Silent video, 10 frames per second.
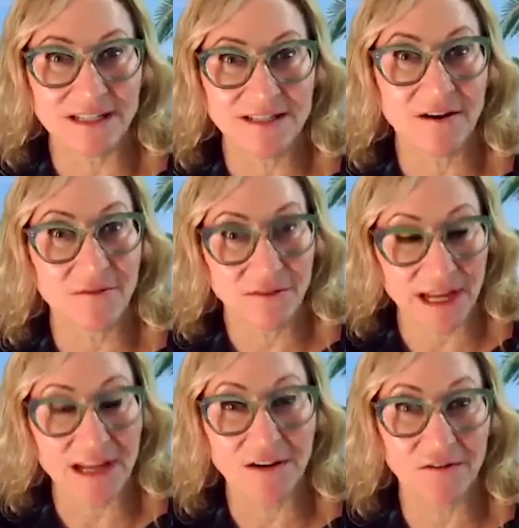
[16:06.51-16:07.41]
So
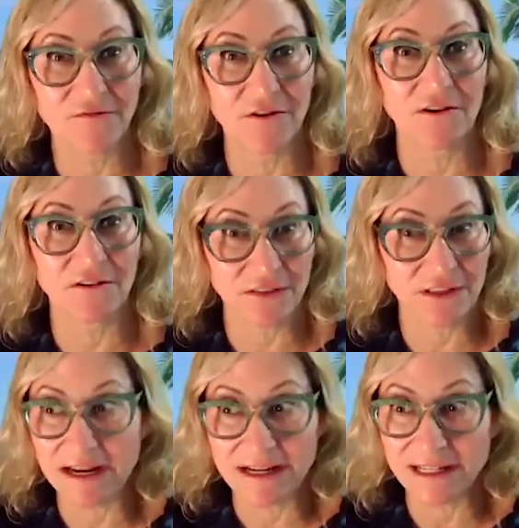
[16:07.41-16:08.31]
thank you for
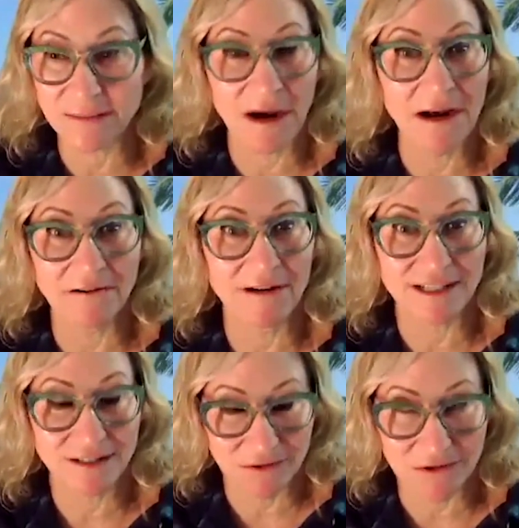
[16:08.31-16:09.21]
that inspiring
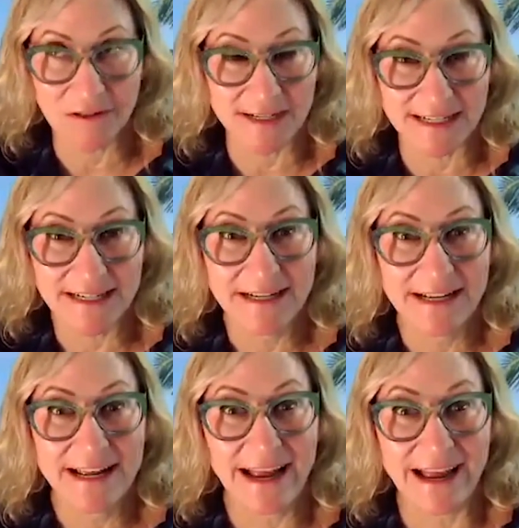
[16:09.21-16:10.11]
story
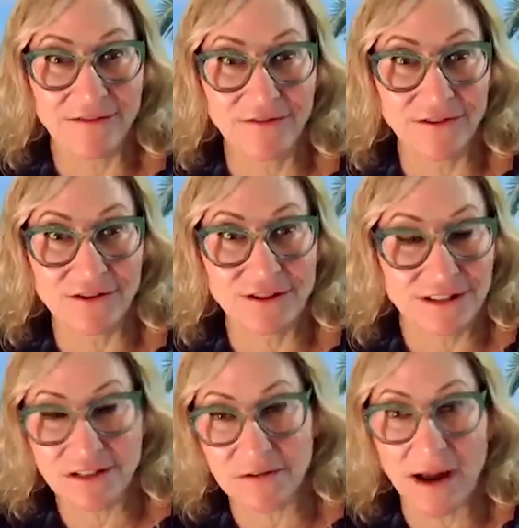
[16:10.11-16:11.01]
and for
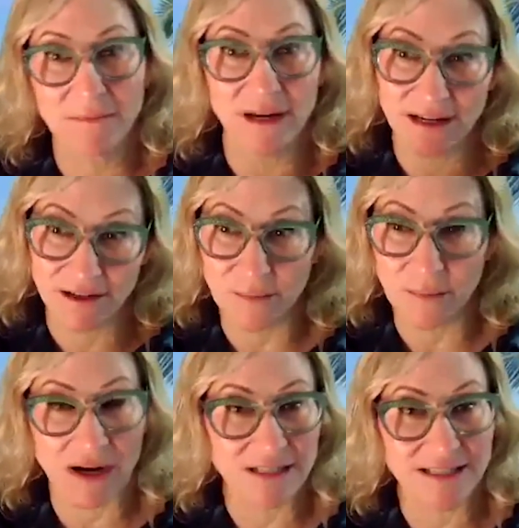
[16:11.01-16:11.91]
describing your
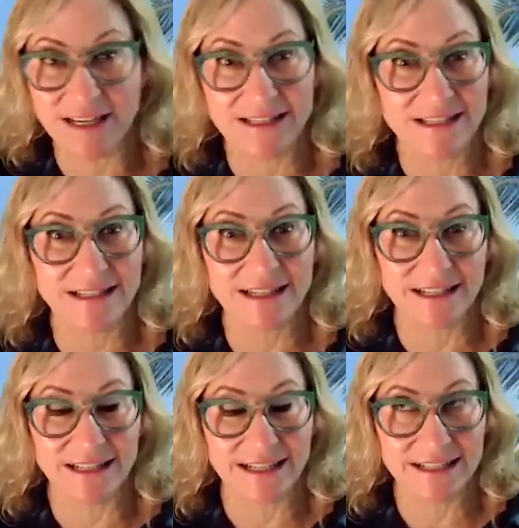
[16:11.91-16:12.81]
process
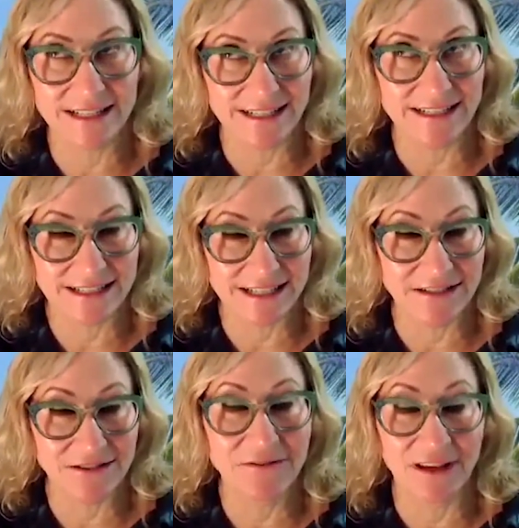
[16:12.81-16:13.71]
in LinkedIn, because I
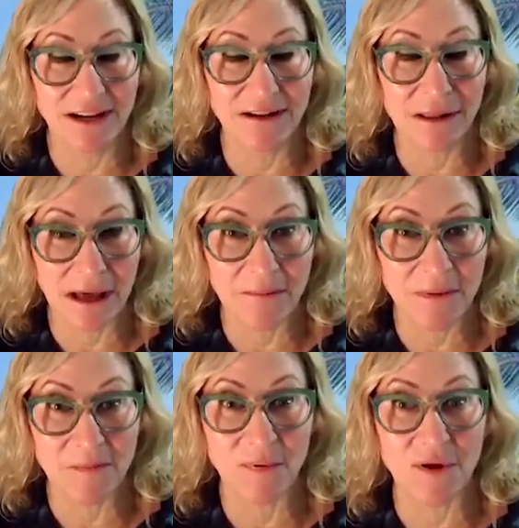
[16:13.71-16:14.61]
do think a lot of
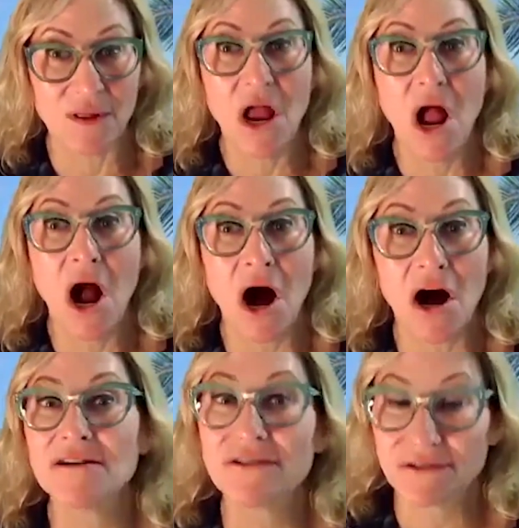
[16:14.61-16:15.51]
people
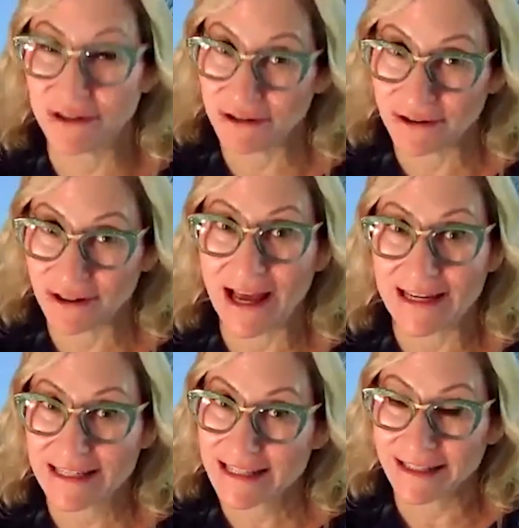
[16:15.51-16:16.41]

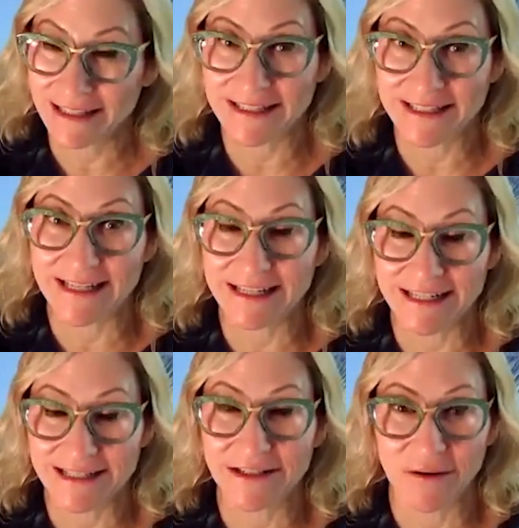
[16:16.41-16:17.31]
underutilize LinkedIn. It
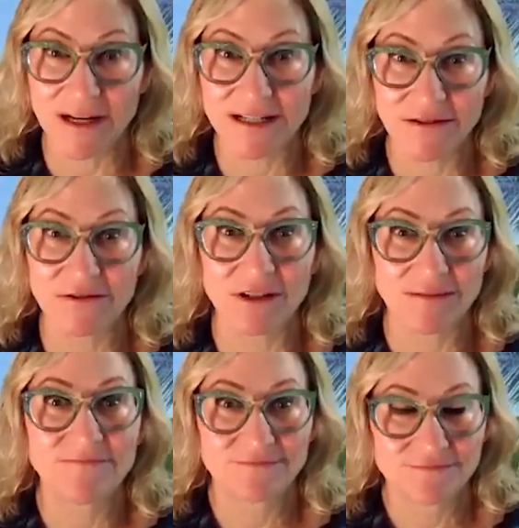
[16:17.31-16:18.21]
is a great tool.